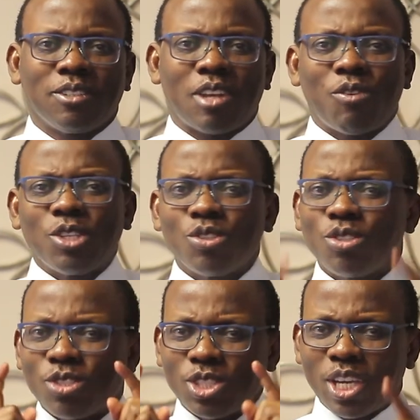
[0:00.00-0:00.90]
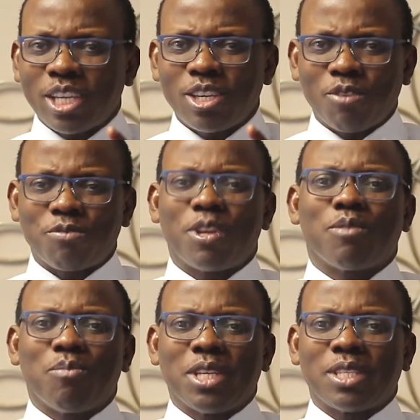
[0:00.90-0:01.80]
So I want you to check your
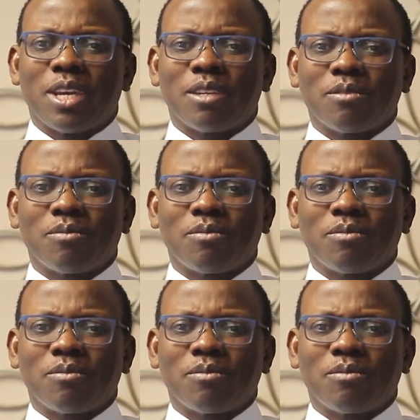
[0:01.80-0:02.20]
faith meter